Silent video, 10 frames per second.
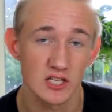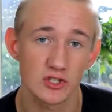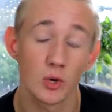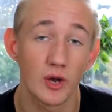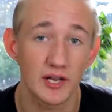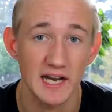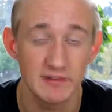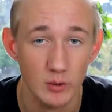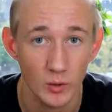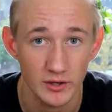so not
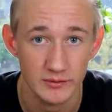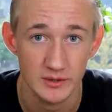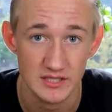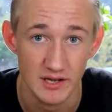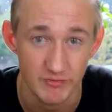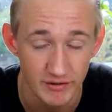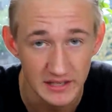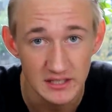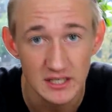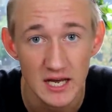everyone was
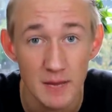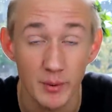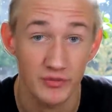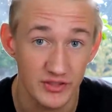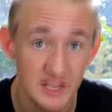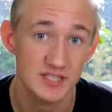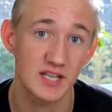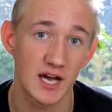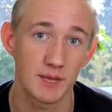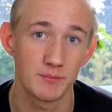affected, but this
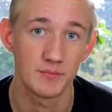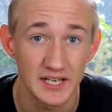time